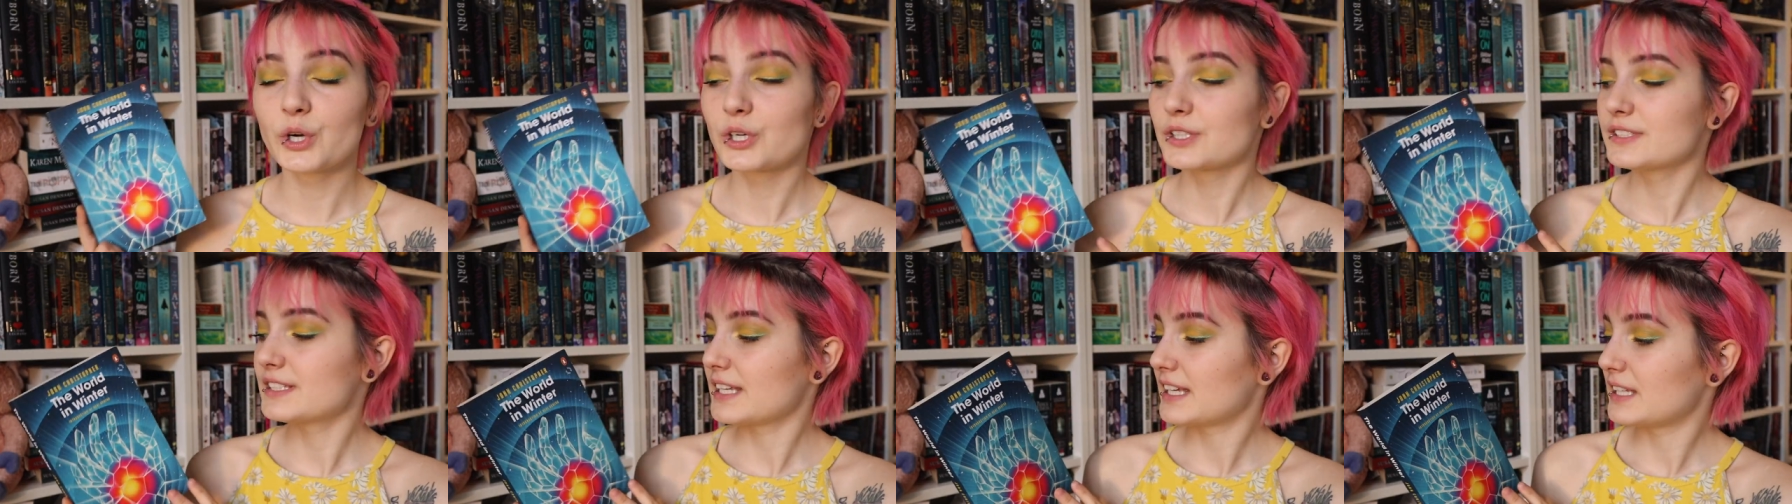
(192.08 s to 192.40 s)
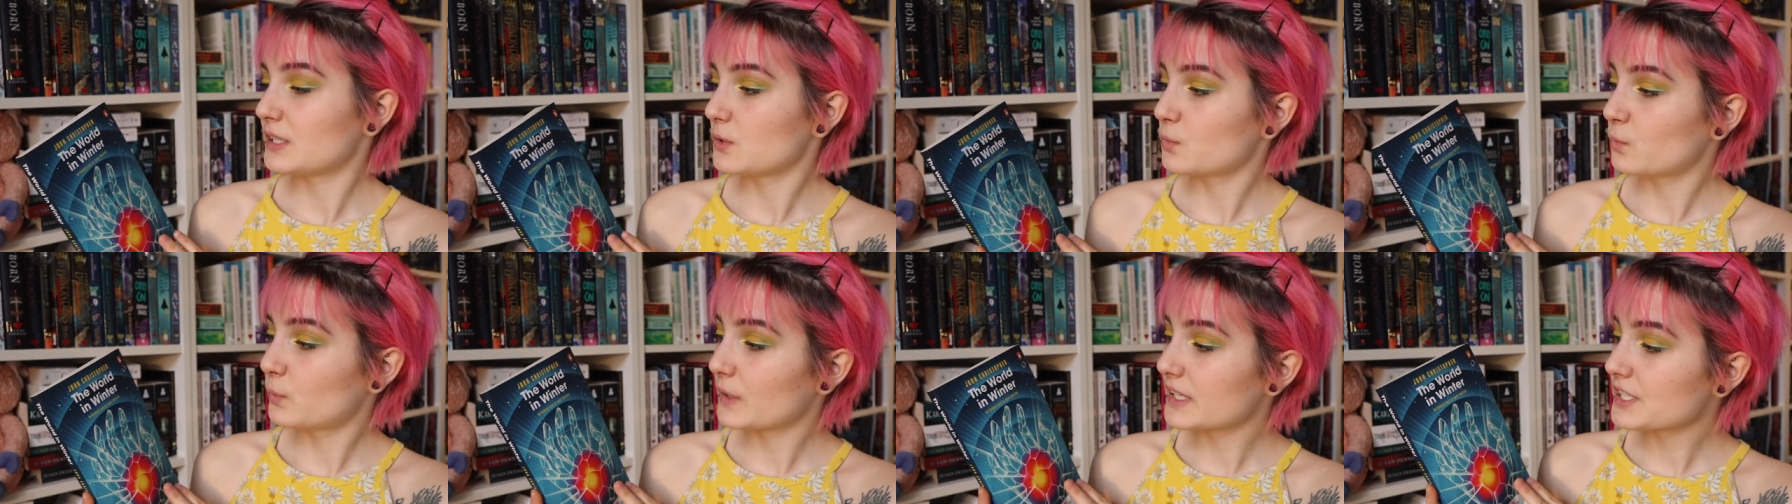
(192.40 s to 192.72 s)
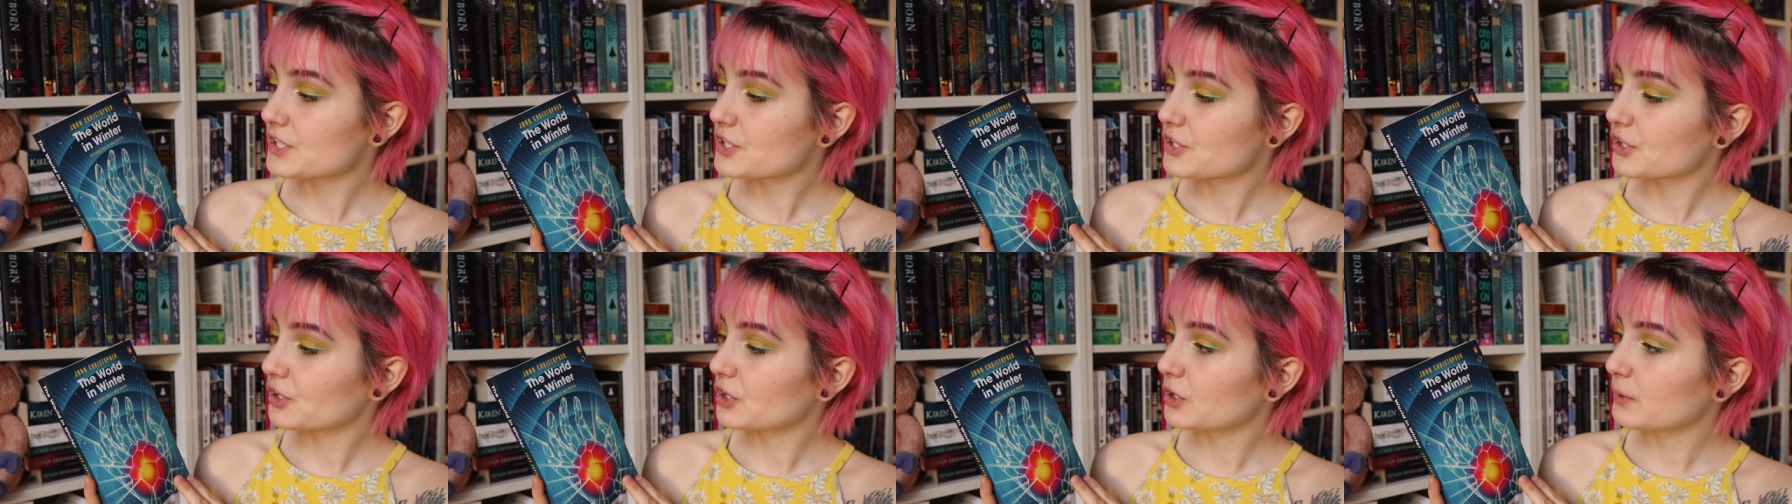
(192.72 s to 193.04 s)
World in
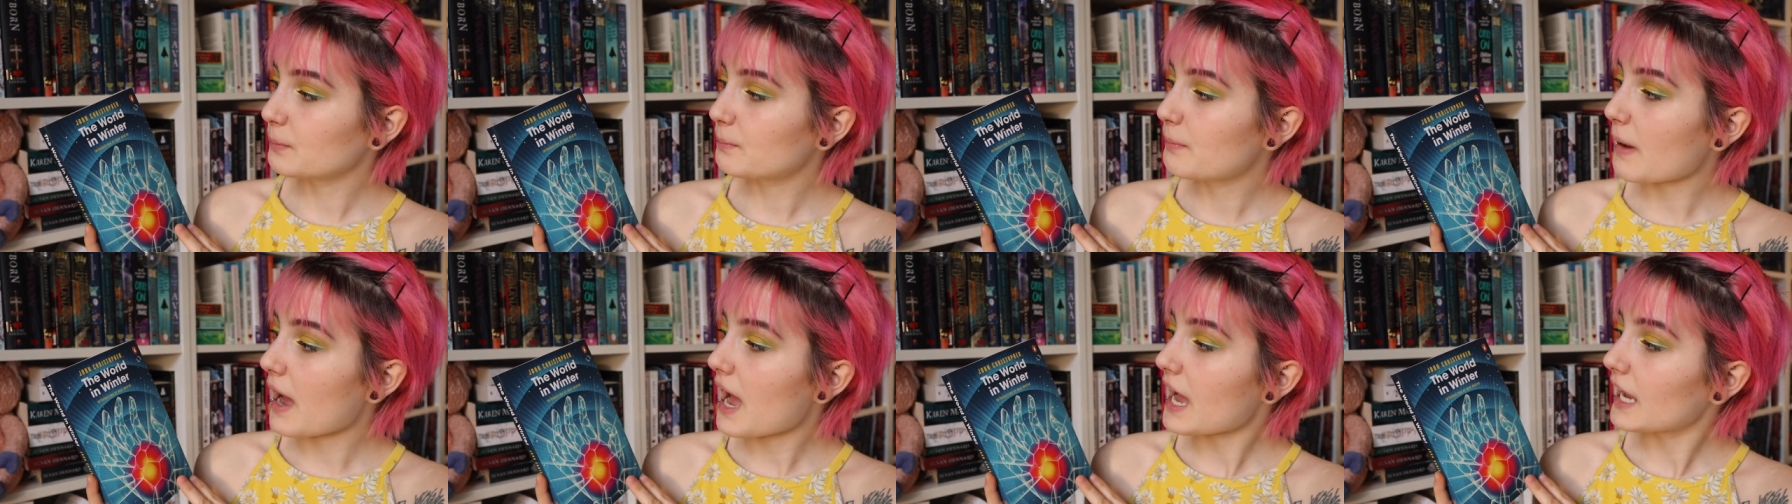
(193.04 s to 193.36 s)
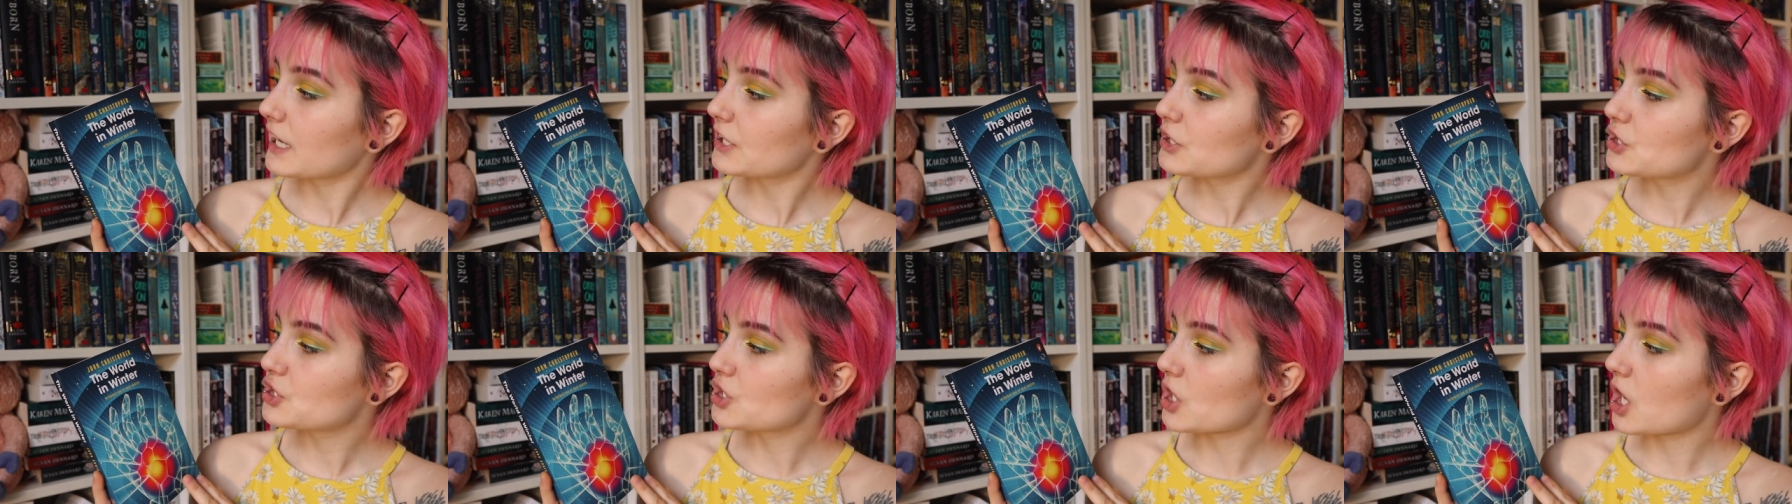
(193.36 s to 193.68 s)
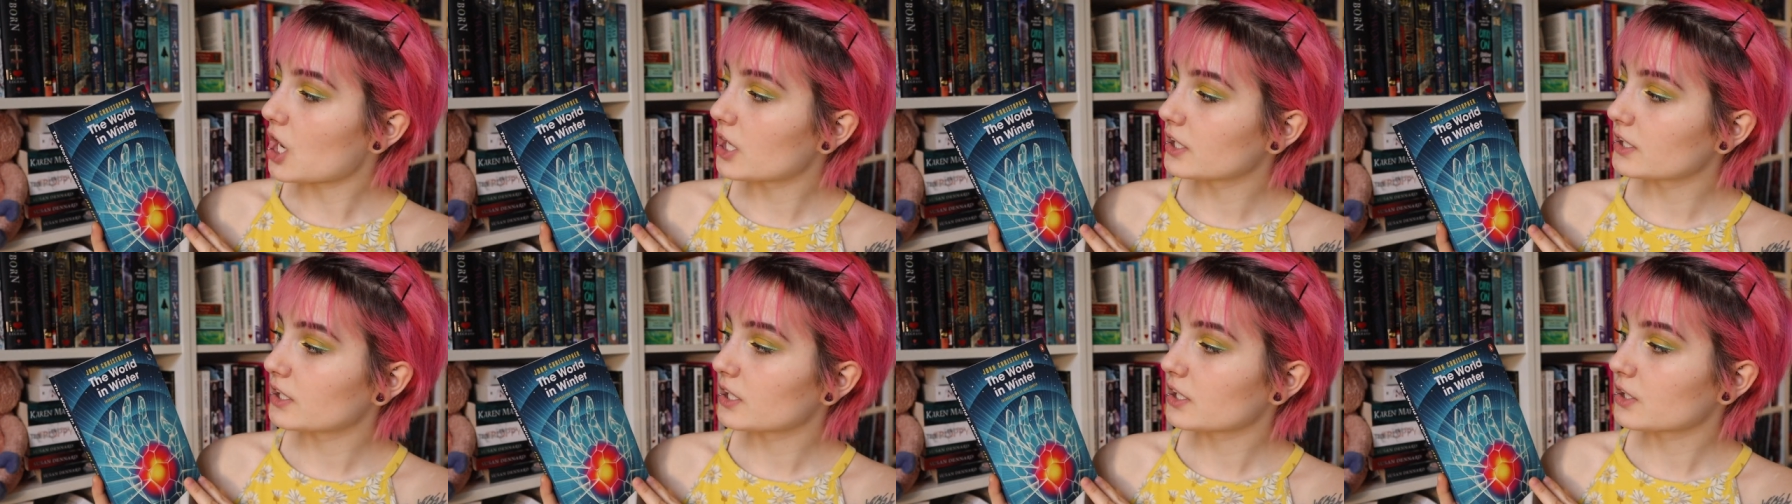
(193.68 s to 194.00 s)
Winter by
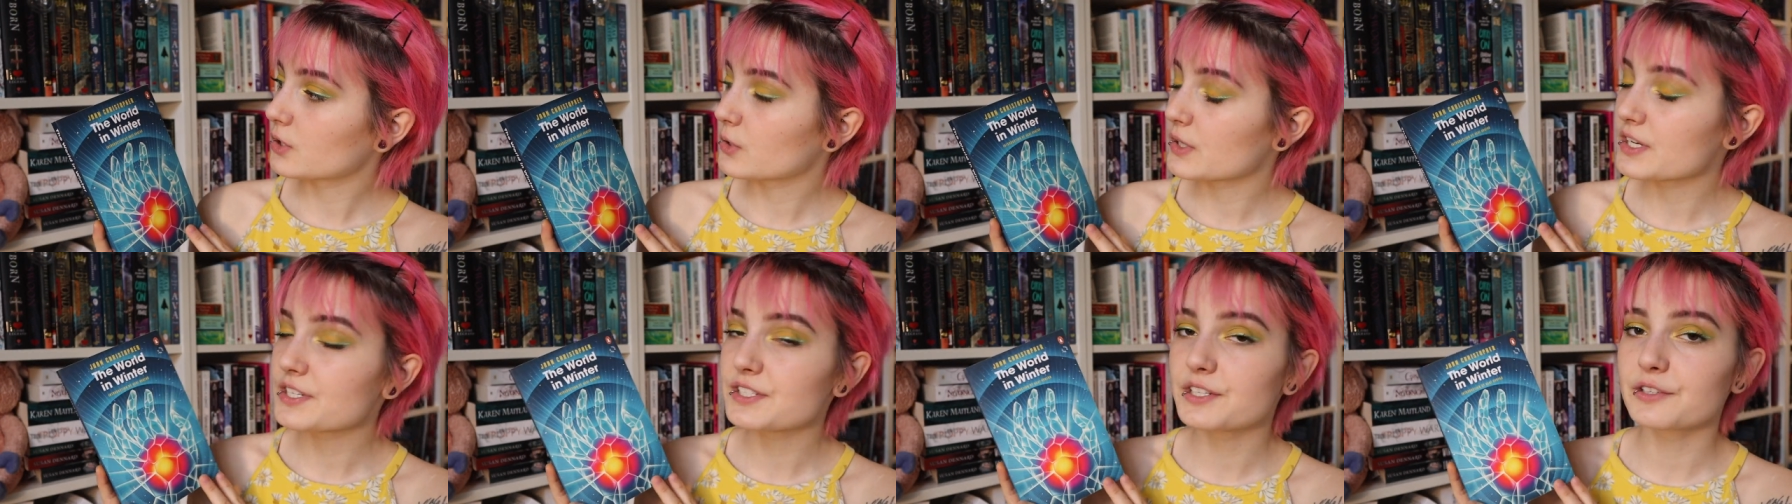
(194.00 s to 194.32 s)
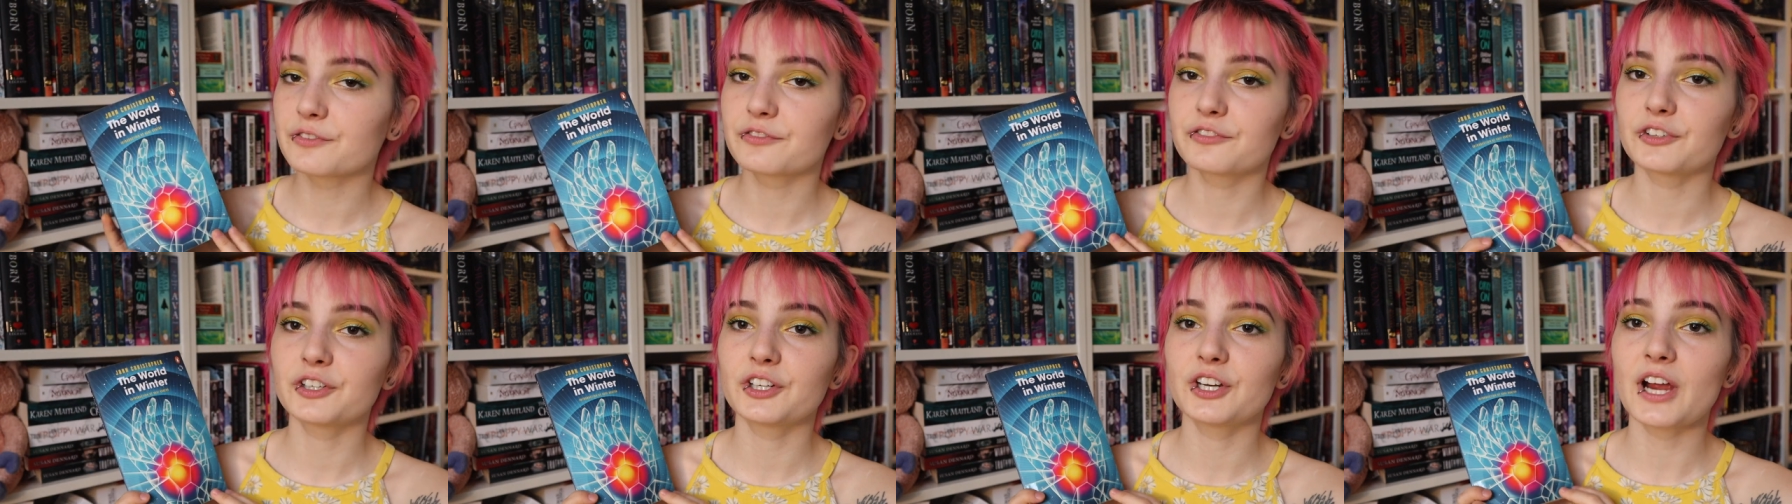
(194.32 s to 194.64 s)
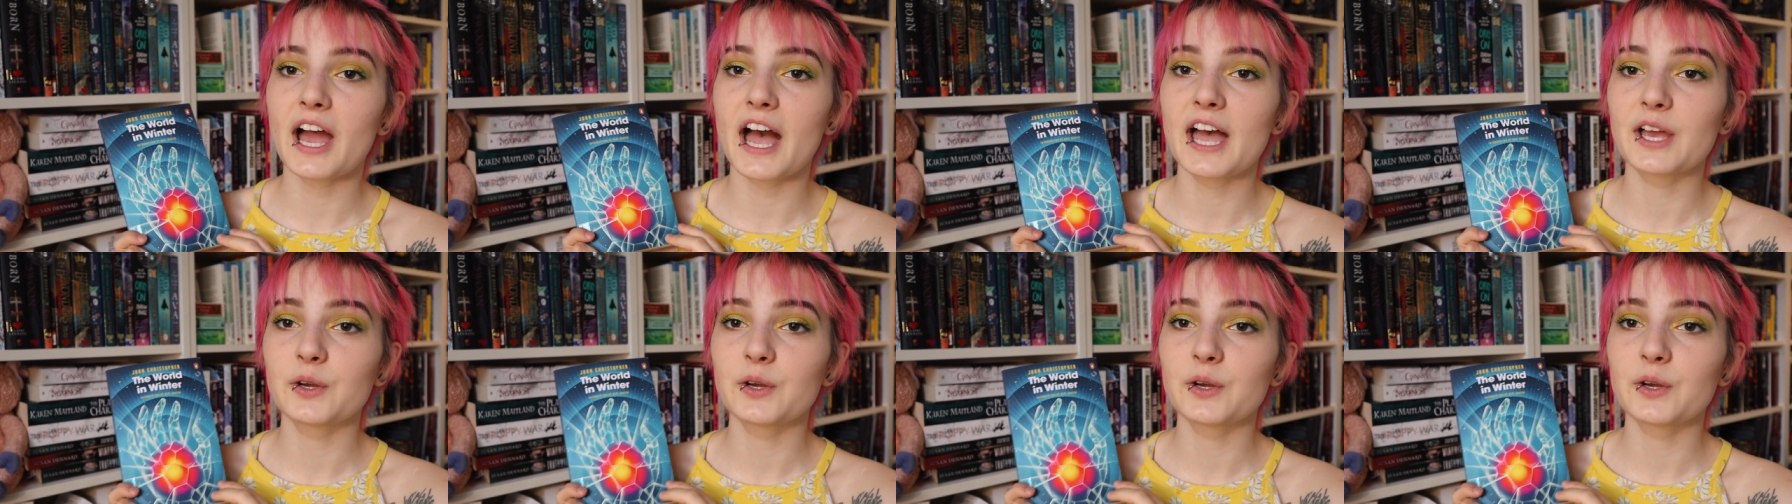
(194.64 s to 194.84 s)
John Christopher.